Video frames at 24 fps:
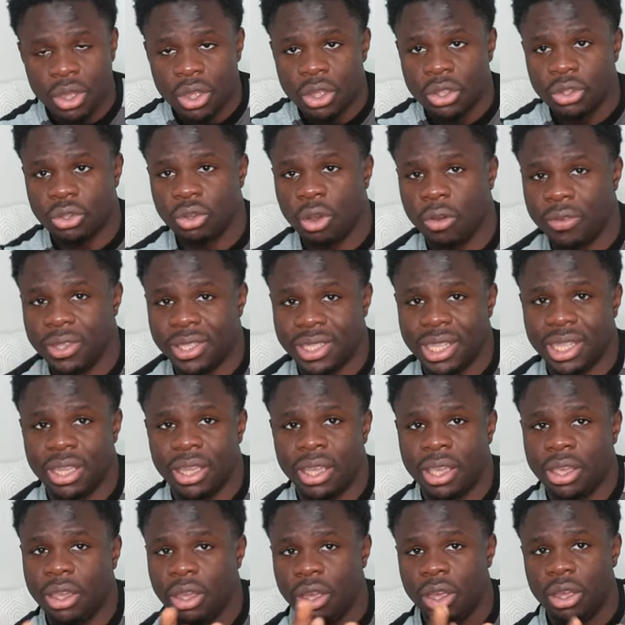So obviously
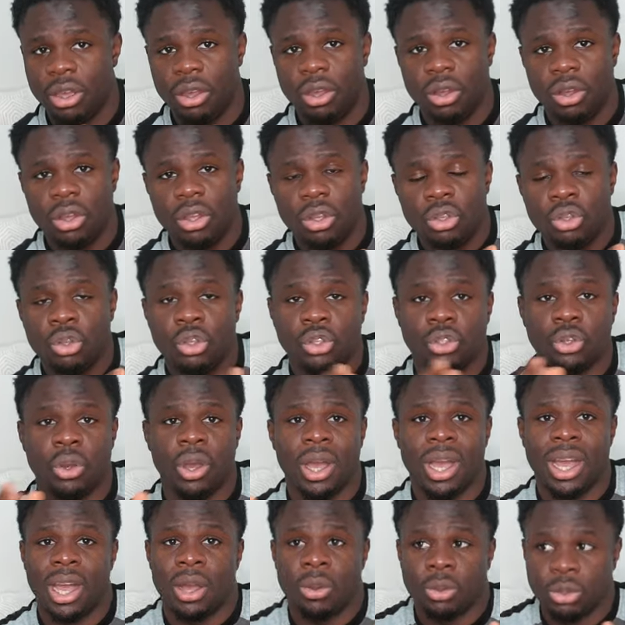here you saw
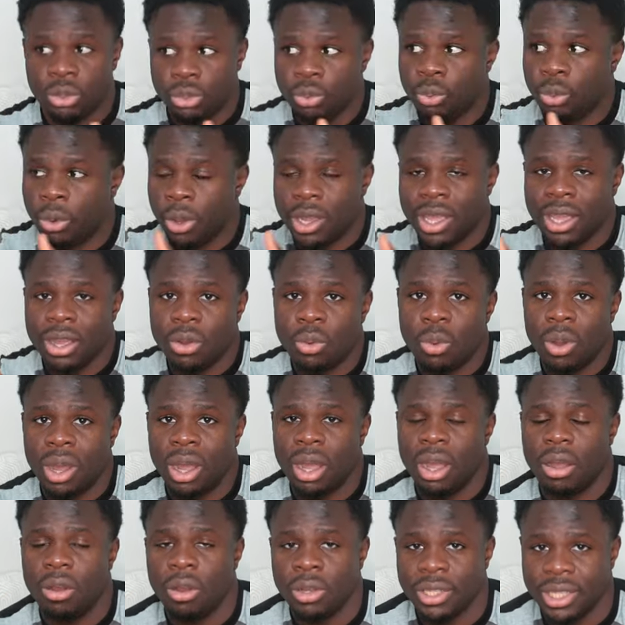how I was working
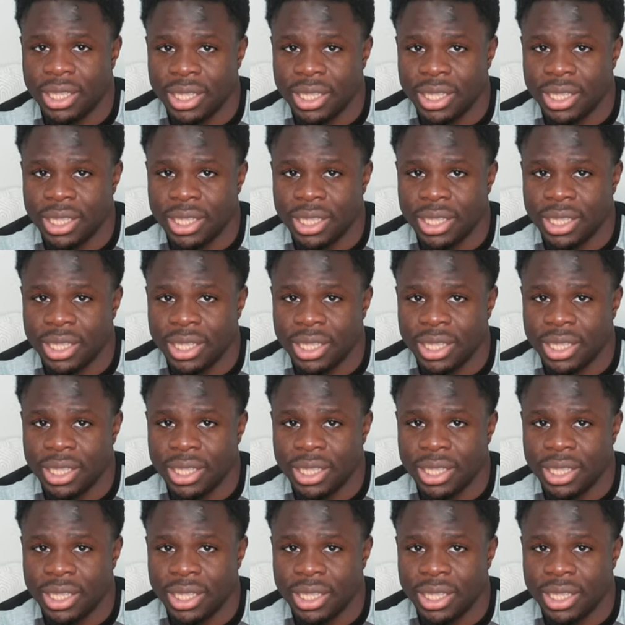quite